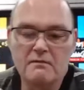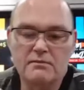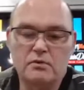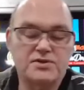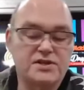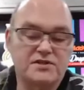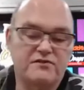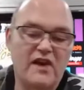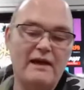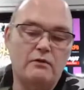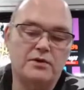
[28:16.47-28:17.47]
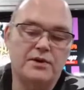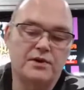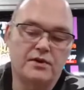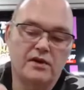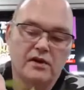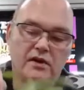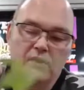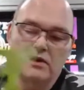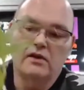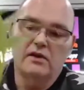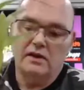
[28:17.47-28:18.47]
But once it's flowered,
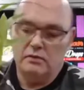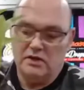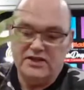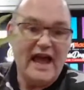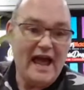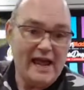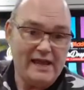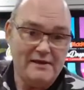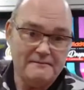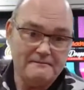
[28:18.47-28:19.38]
it will die,